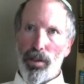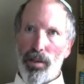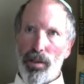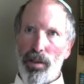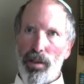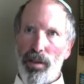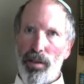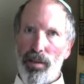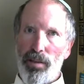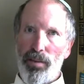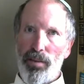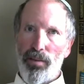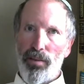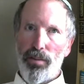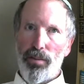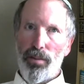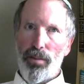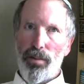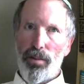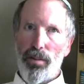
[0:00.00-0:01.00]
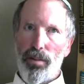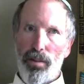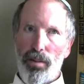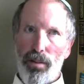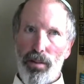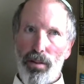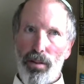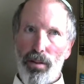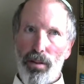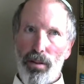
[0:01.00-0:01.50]
his
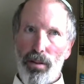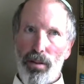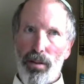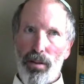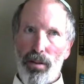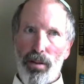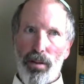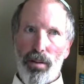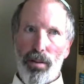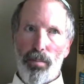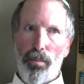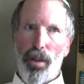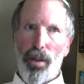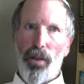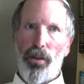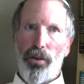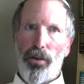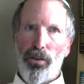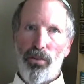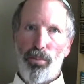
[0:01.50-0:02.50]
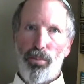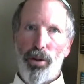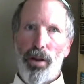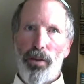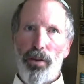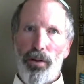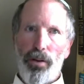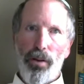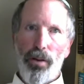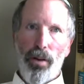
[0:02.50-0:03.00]
mother's
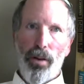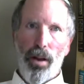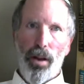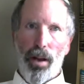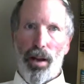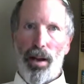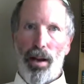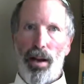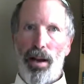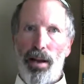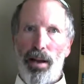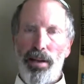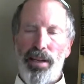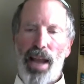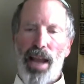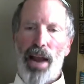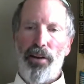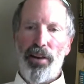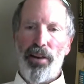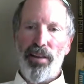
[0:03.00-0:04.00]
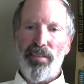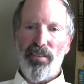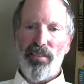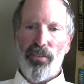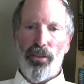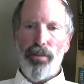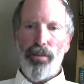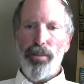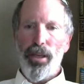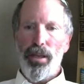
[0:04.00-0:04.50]
brother, Darius
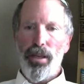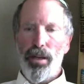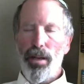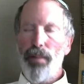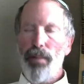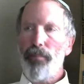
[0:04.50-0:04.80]
the Mede.